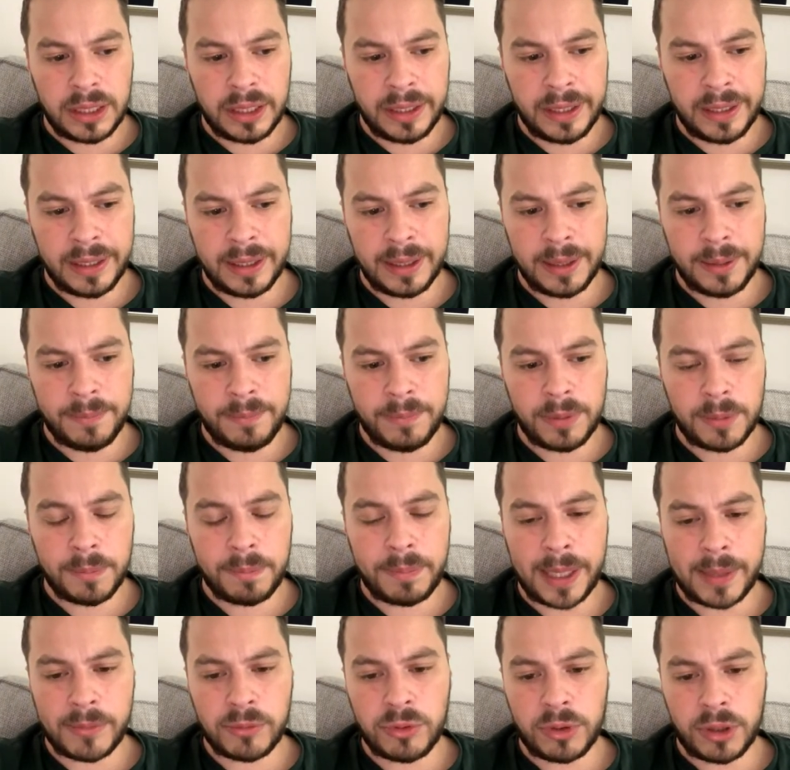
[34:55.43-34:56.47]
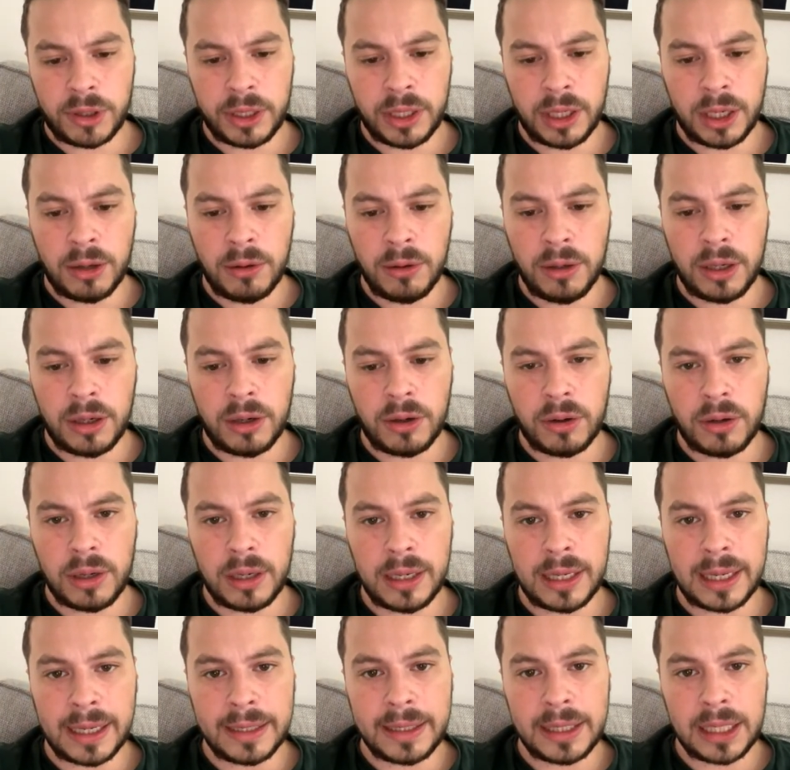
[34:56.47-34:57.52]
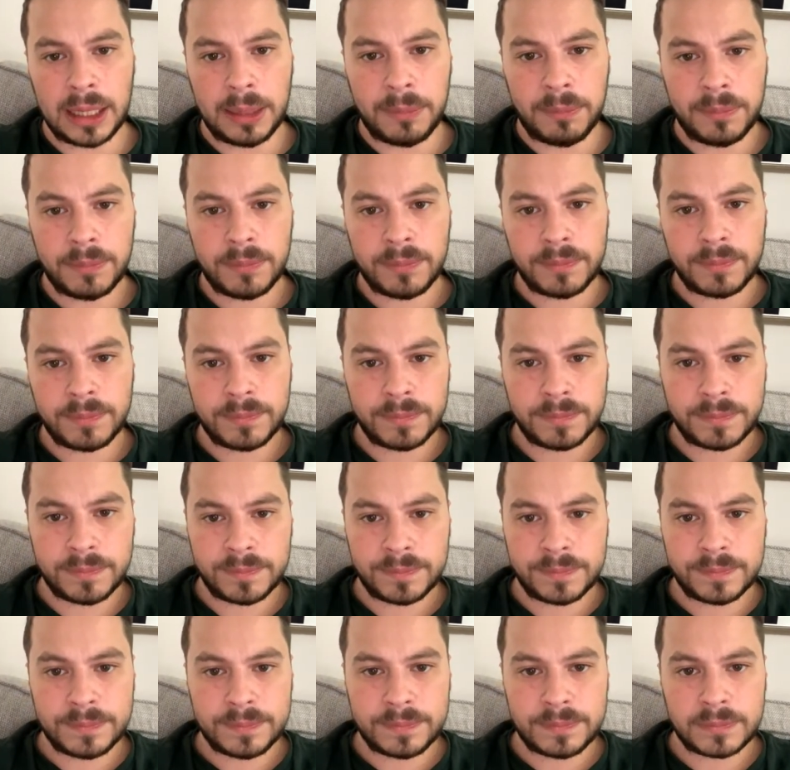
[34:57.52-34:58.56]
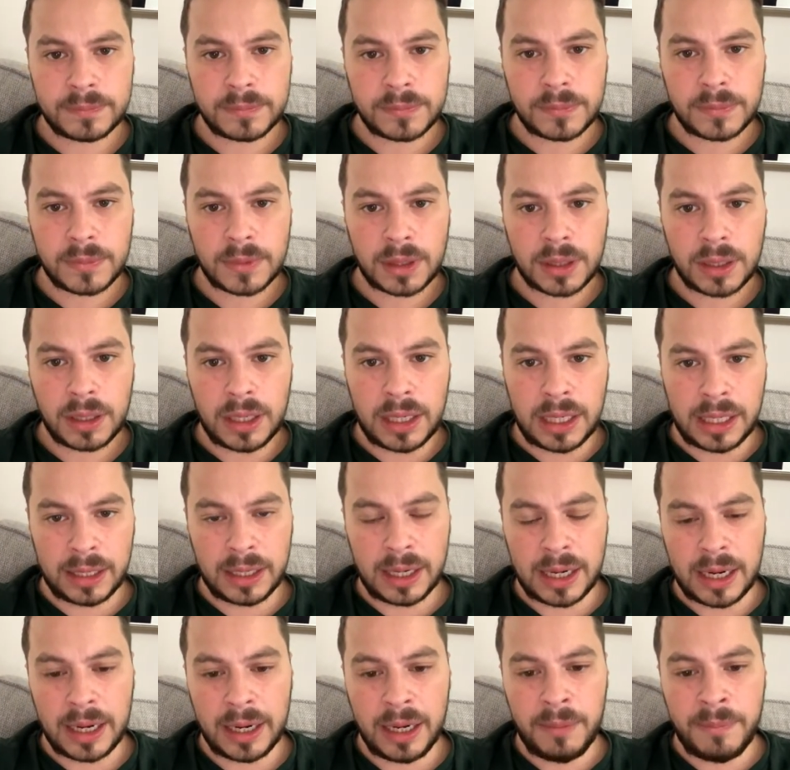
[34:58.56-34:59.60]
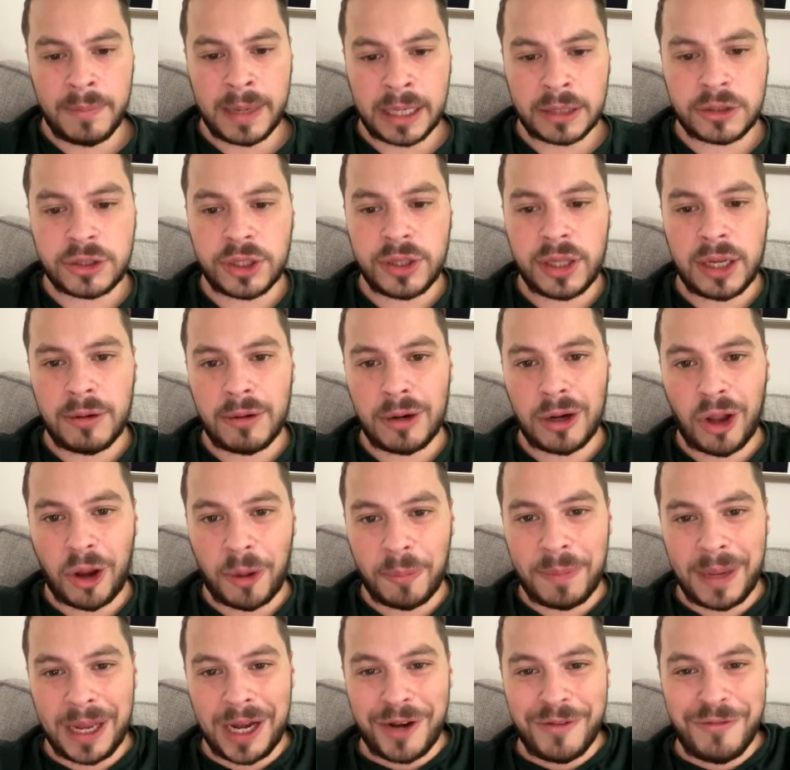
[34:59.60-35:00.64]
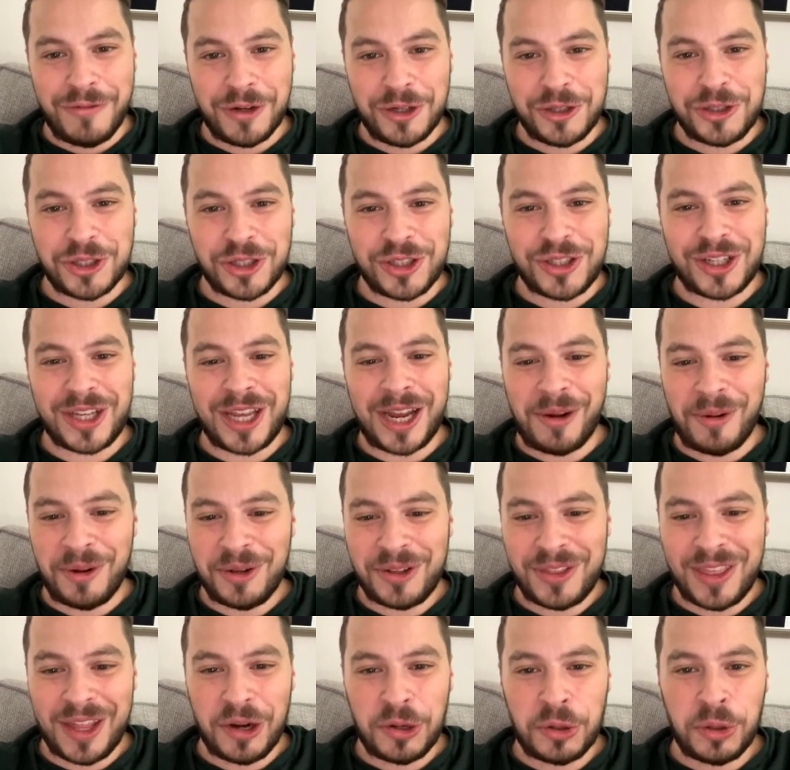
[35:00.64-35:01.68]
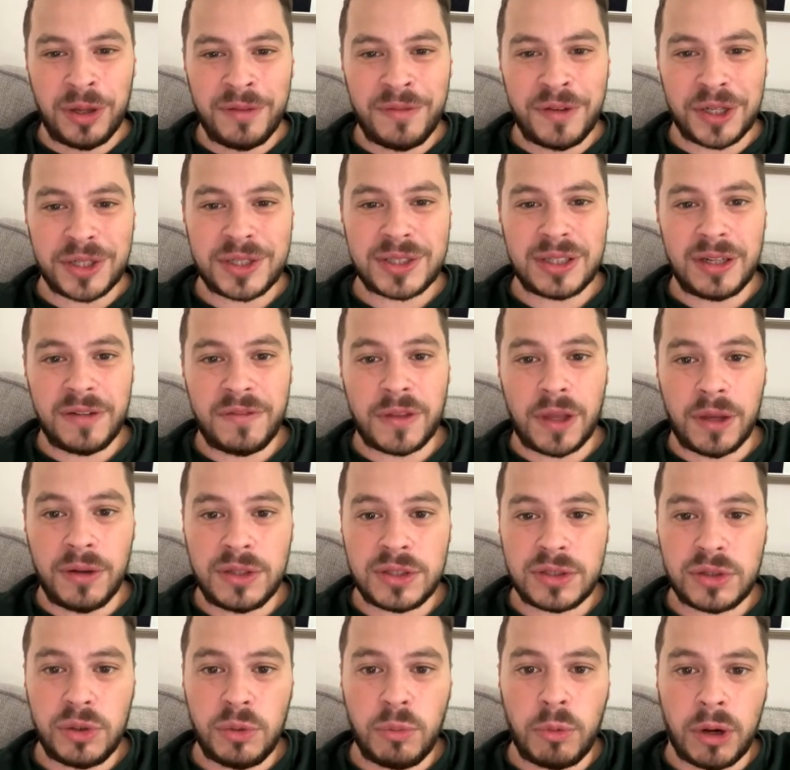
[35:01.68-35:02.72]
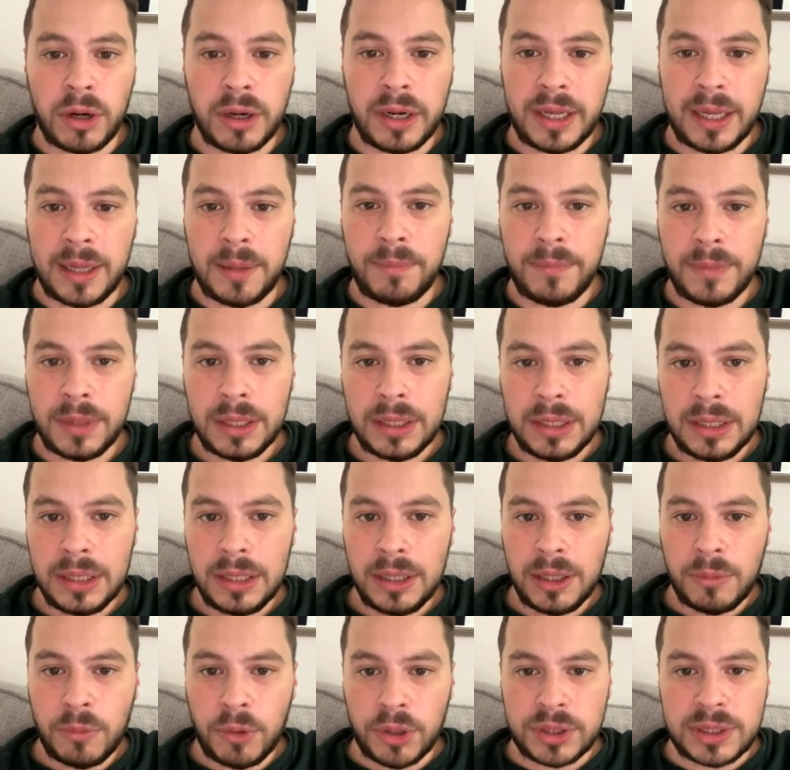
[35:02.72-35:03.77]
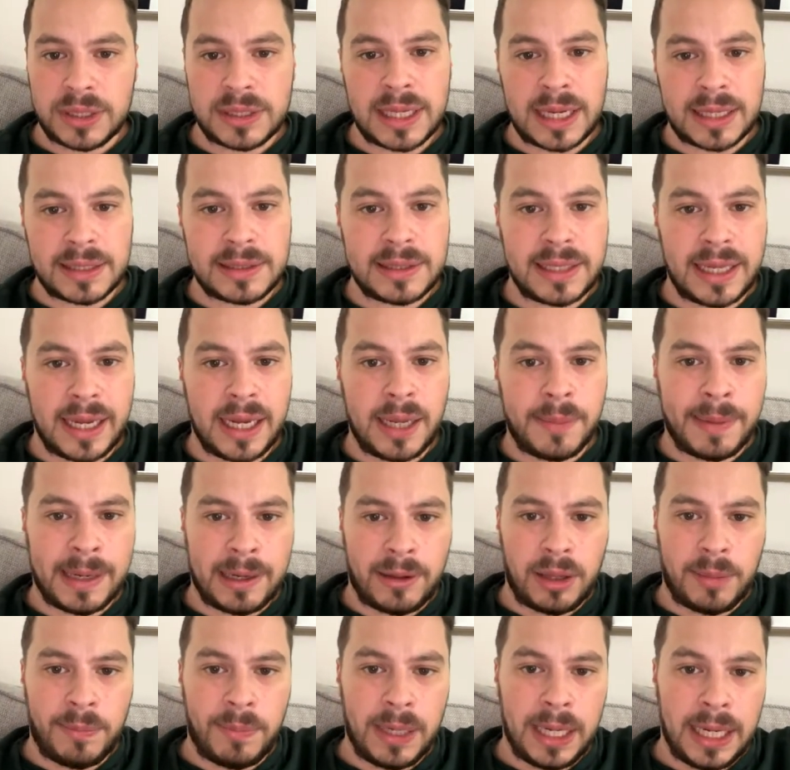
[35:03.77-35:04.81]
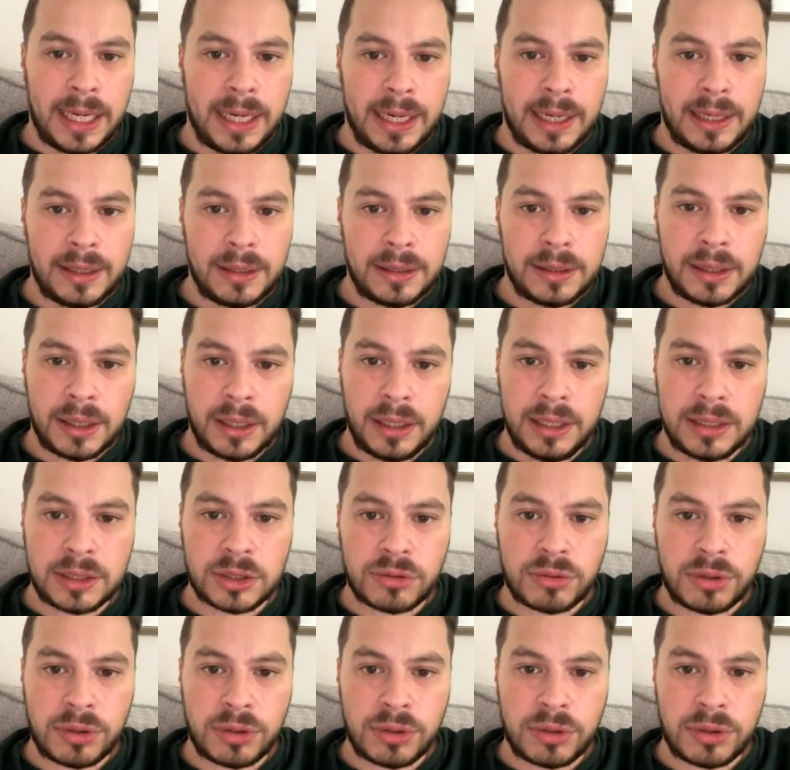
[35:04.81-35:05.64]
Pep Guardiola, like him. And I imagine they're a lot better judge of character than all of us. And if those two want him, what does that say about the player and